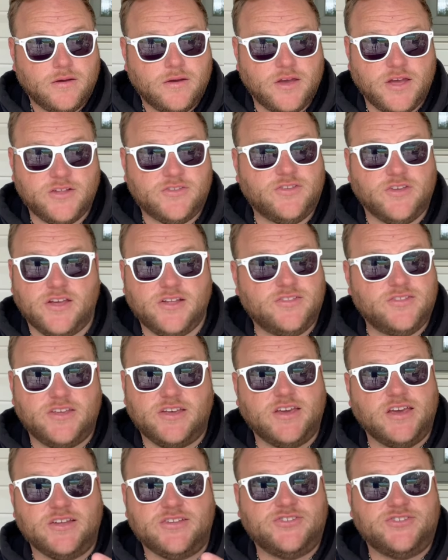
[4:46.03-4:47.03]
It's it,
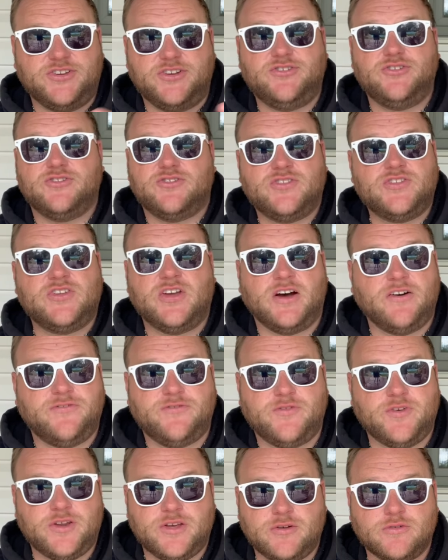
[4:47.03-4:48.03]
it's such a tough
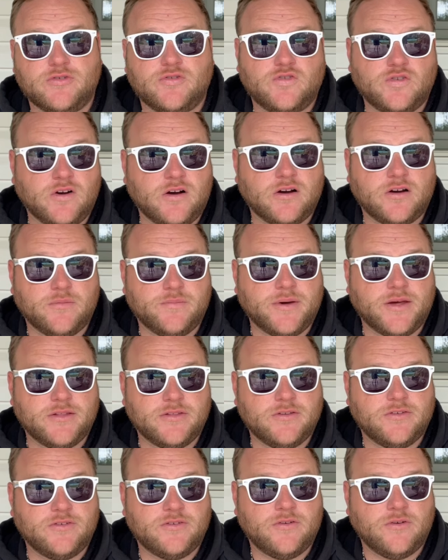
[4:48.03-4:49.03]
video to talk about
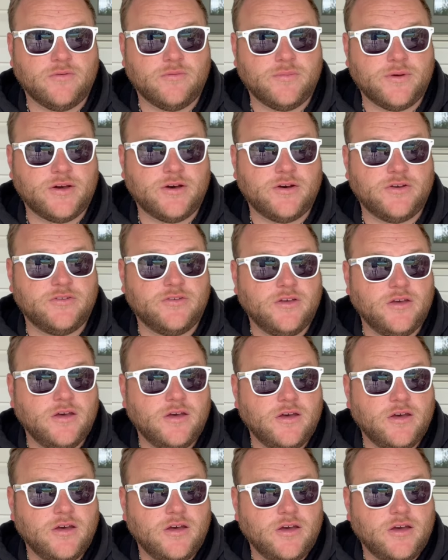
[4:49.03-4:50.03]
this too because
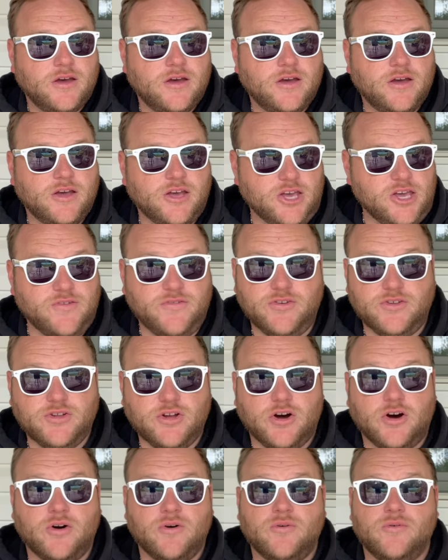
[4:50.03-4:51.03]
even
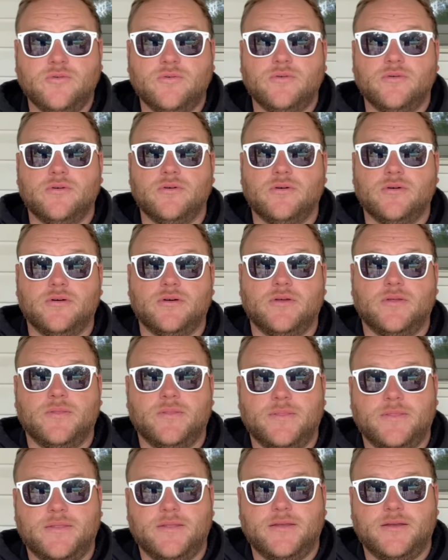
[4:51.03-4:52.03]
though
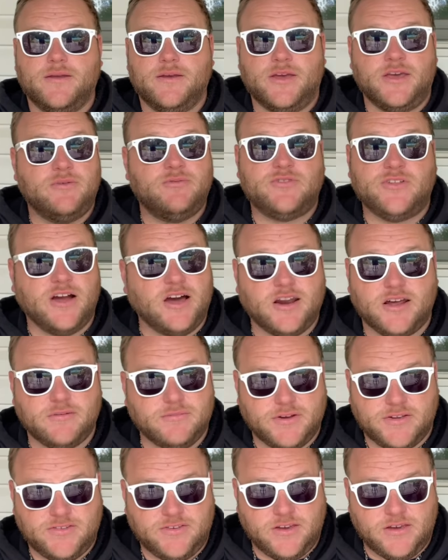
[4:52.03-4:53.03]
he's not
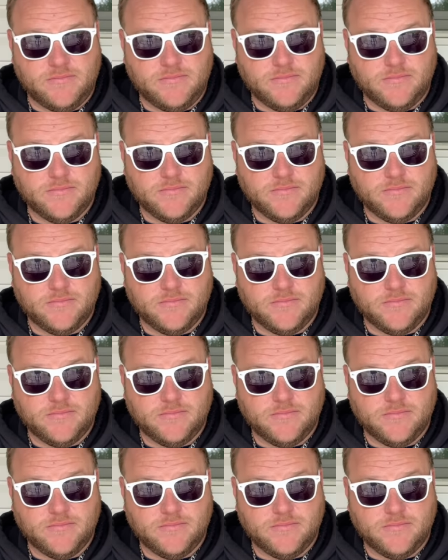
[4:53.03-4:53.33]
on my team,